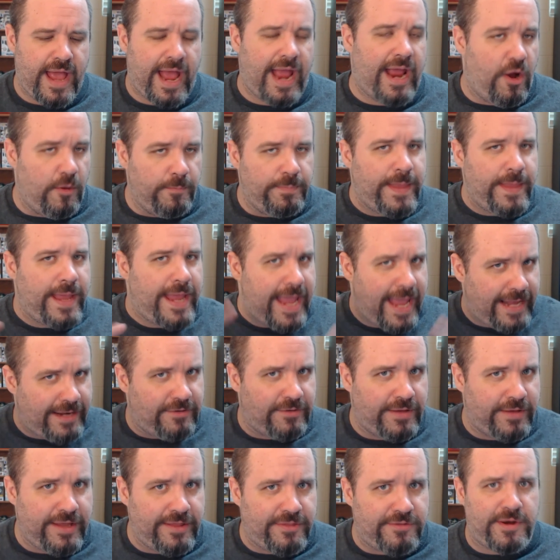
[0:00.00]
I hope they
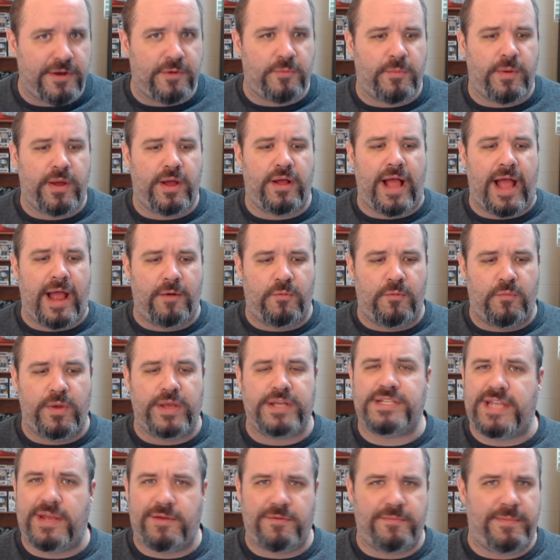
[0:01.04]
handle E3 well. I
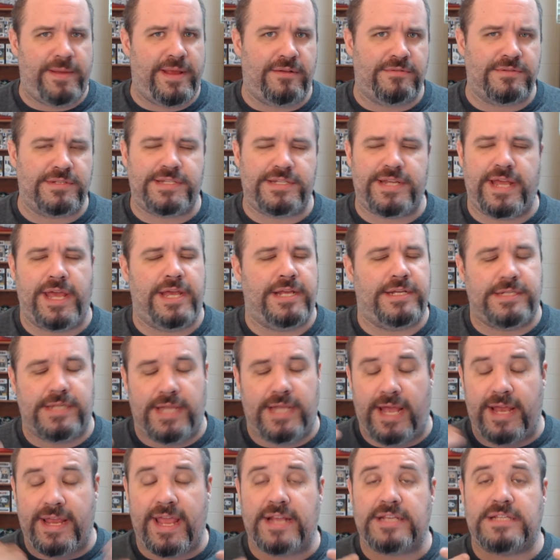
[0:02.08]
wish they would be on stage.
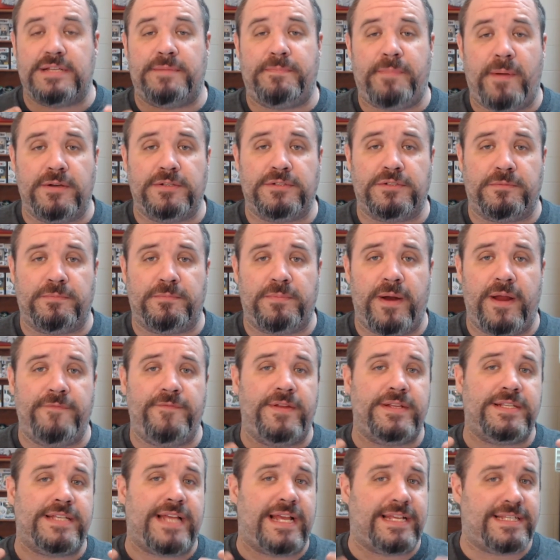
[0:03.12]
Again, it's a personal
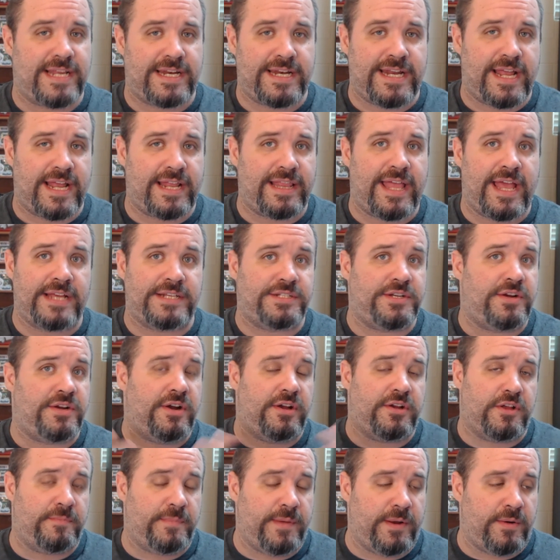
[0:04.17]
preference. I said that last
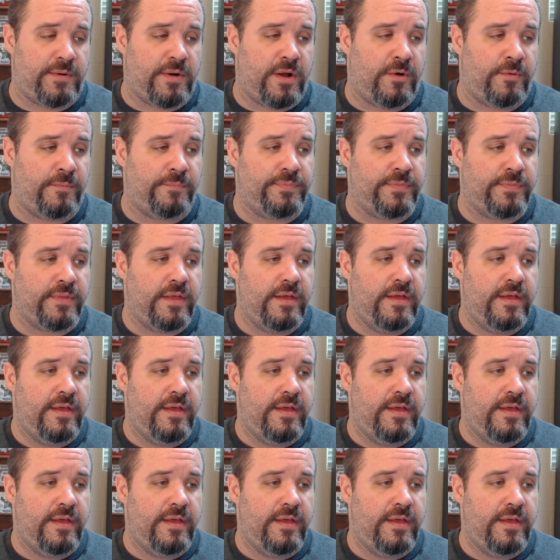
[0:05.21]
year. I could be wrong.